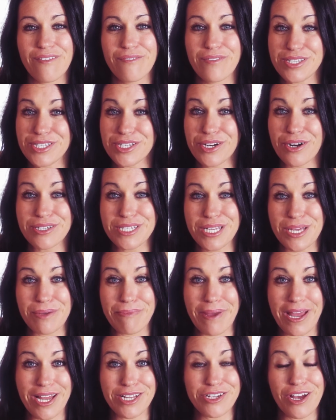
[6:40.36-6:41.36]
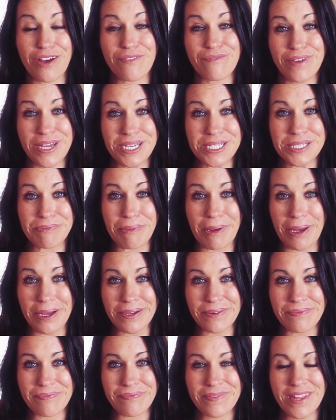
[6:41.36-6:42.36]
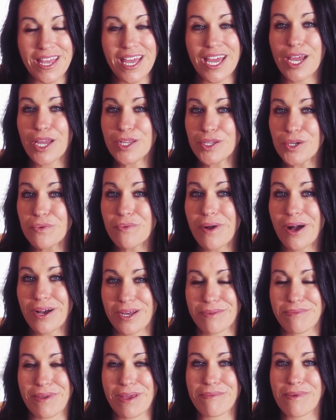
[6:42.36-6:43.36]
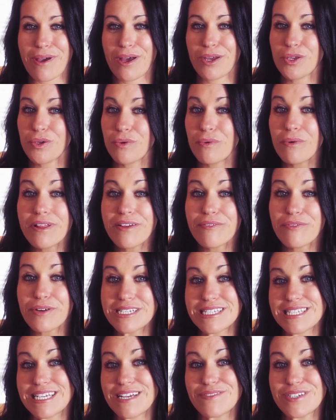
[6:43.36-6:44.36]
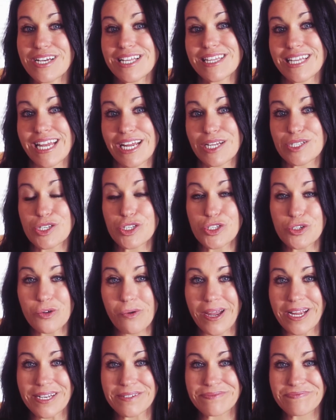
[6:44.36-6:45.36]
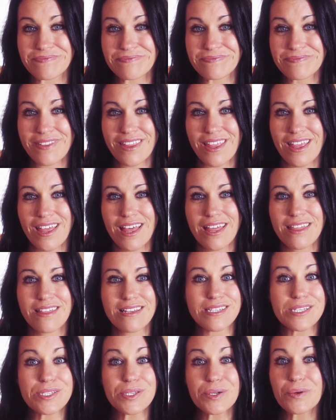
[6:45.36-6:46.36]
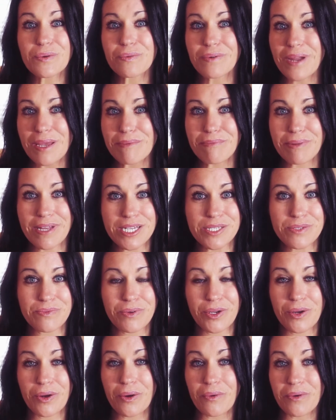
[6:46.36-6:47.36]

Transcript: visit our team page on Facebook. In your welcome email, you will have received a link to join. This is a great place where you're